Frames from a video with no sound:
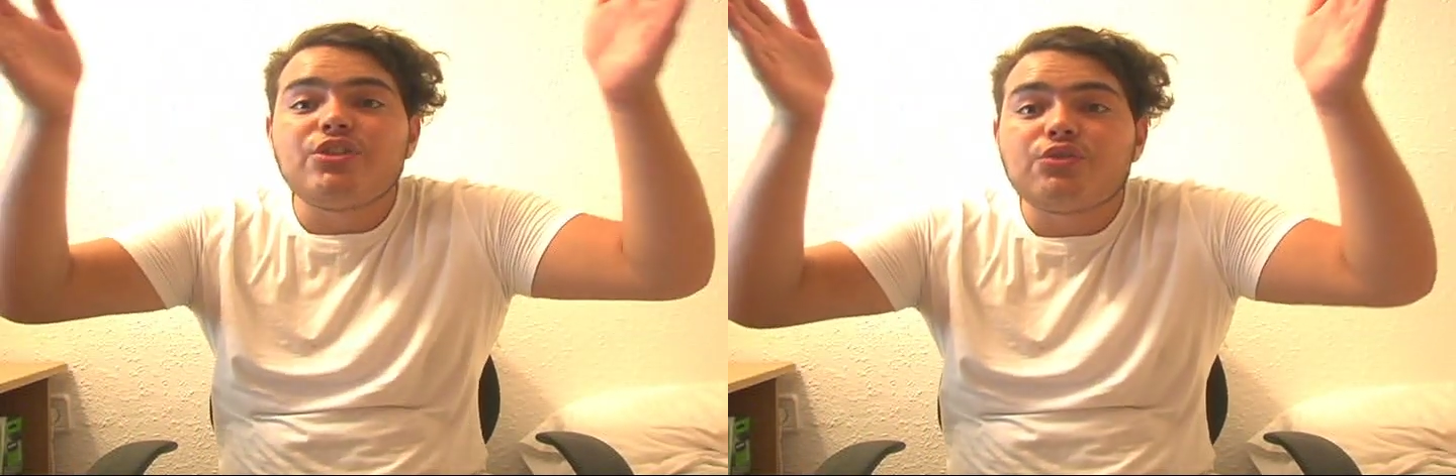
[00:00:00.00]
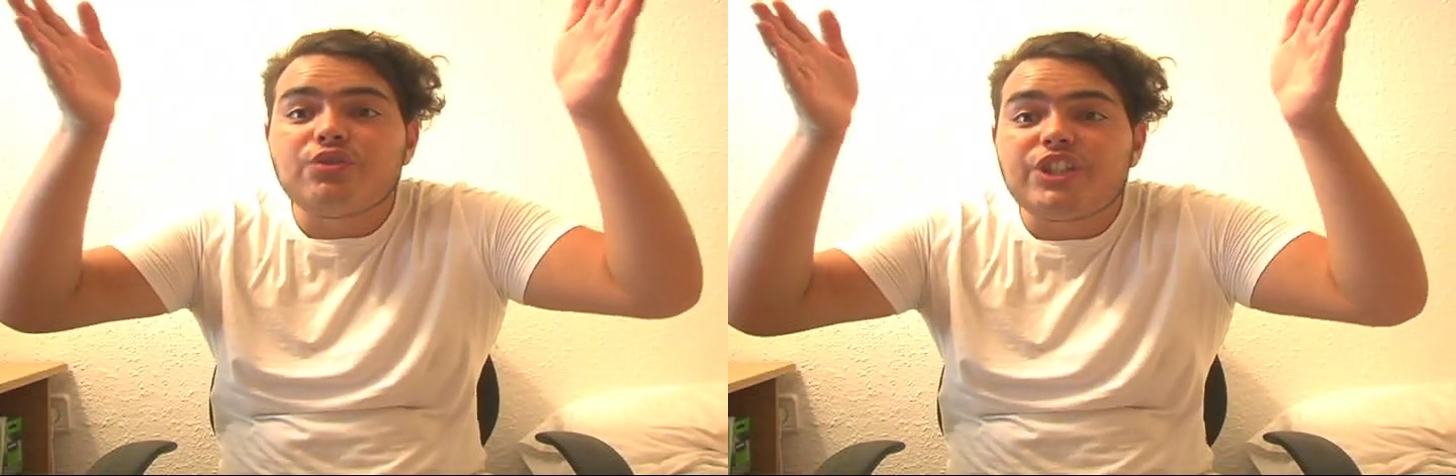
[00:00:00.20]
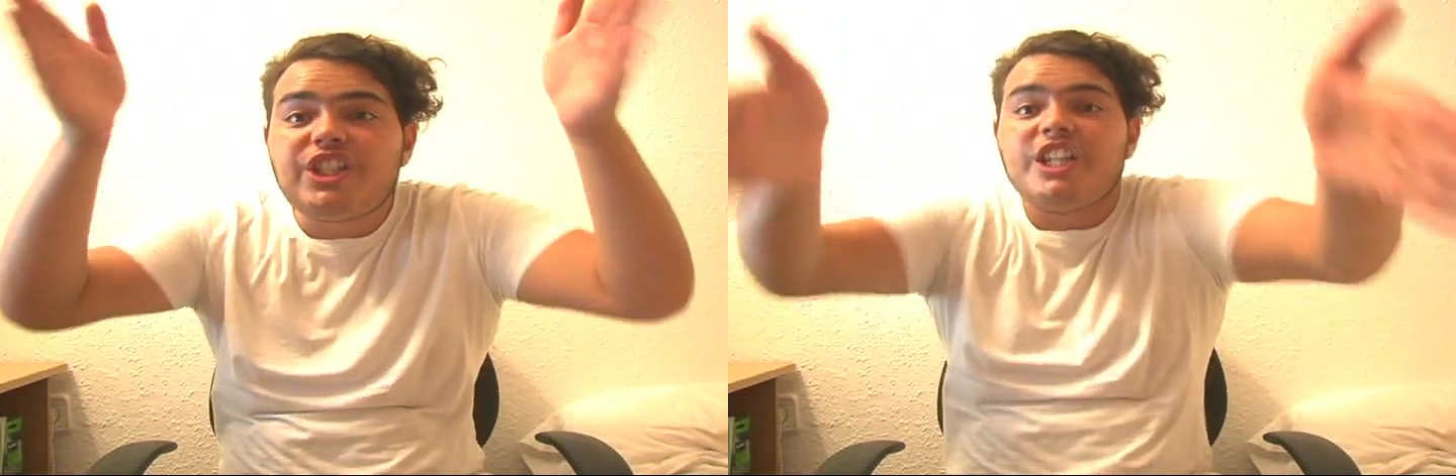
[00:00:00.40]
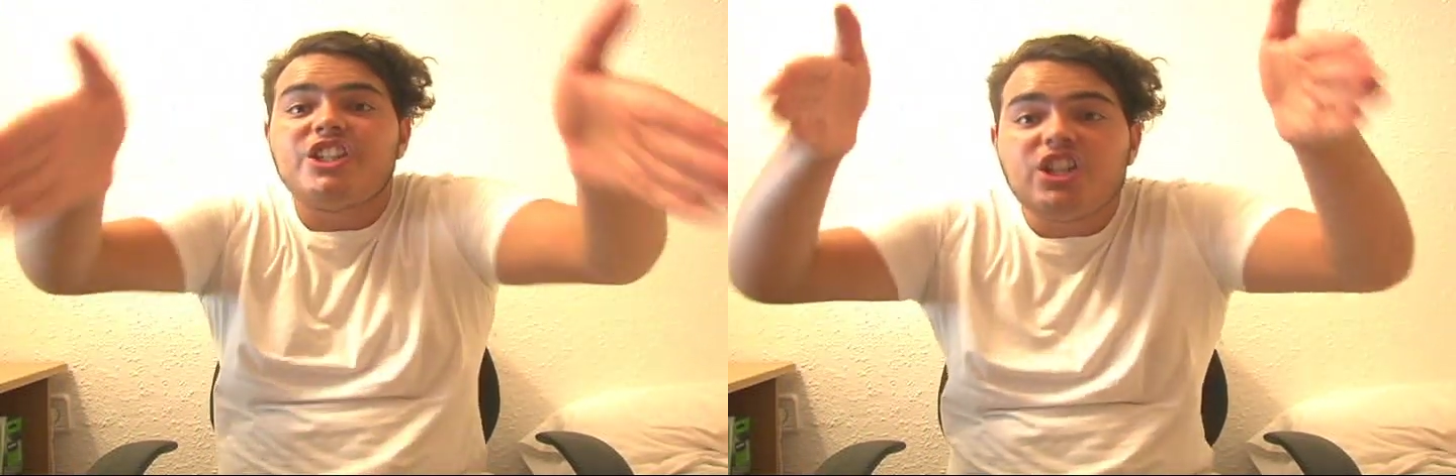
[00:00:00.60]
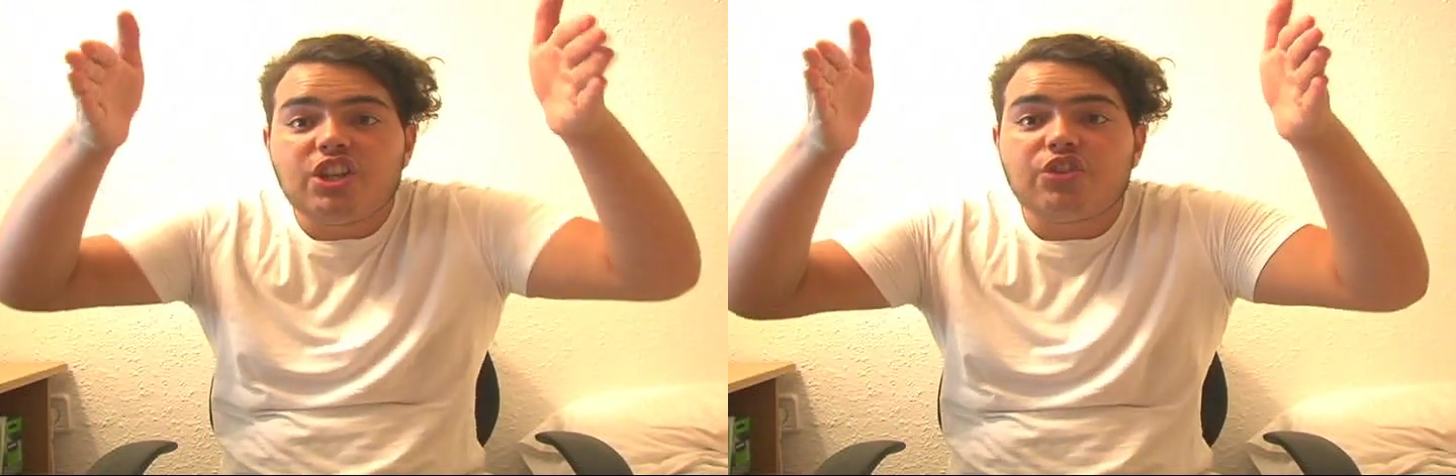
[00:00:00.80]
a strategic